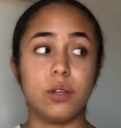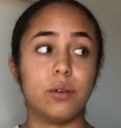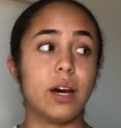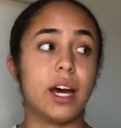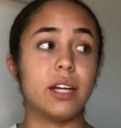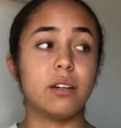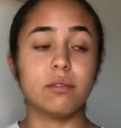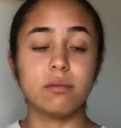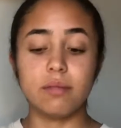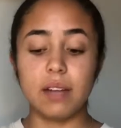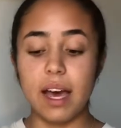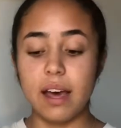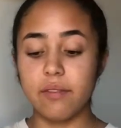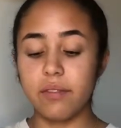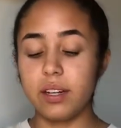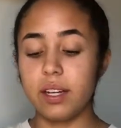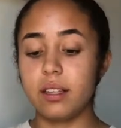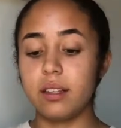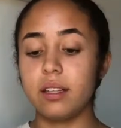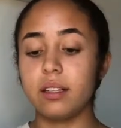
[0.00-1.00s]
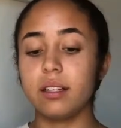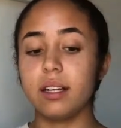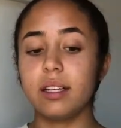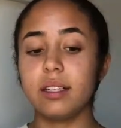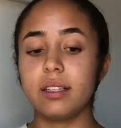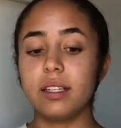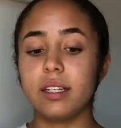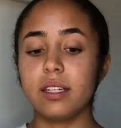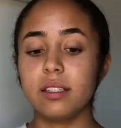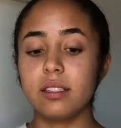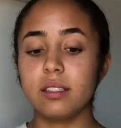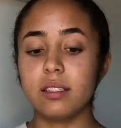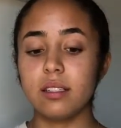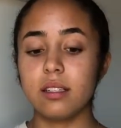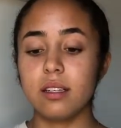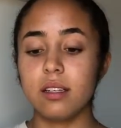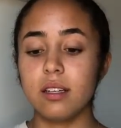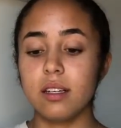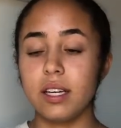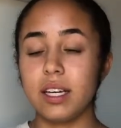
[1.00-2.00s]
I don't have anything like this
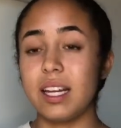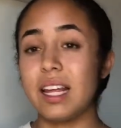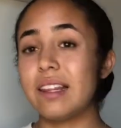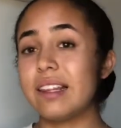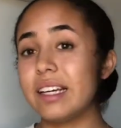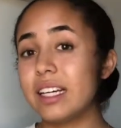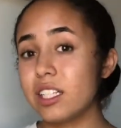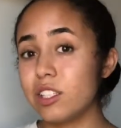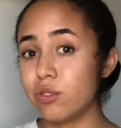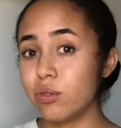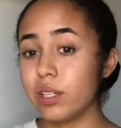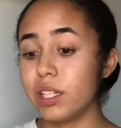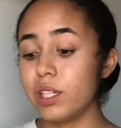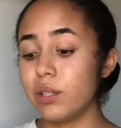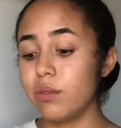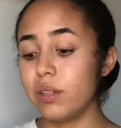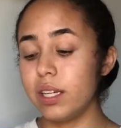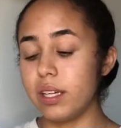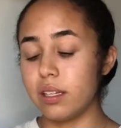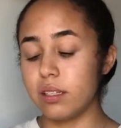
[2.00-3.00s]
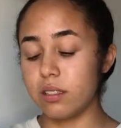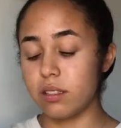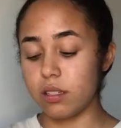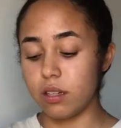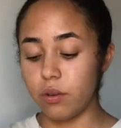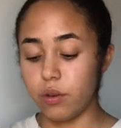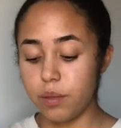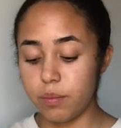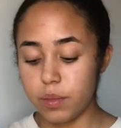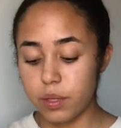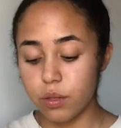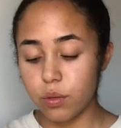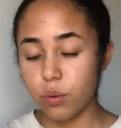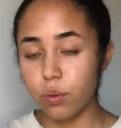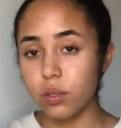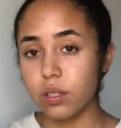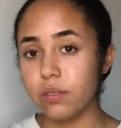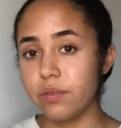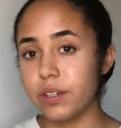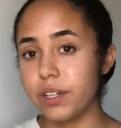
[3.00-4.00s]
and I think it's really unique so it'd be cool
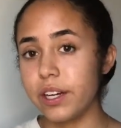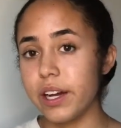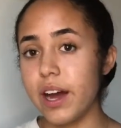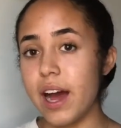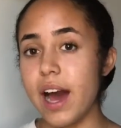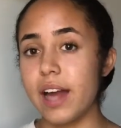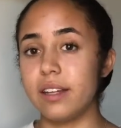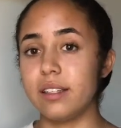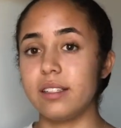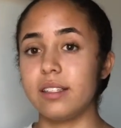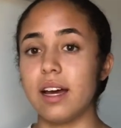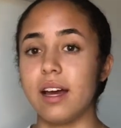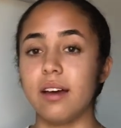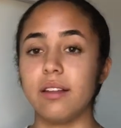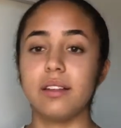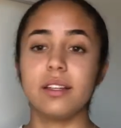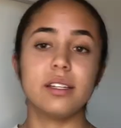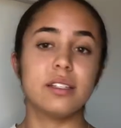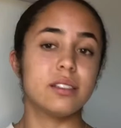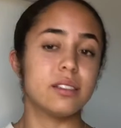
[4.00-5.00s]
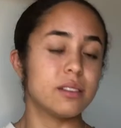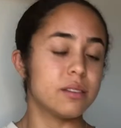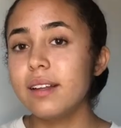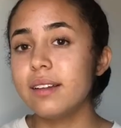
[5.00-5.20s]
to figure out how to style this.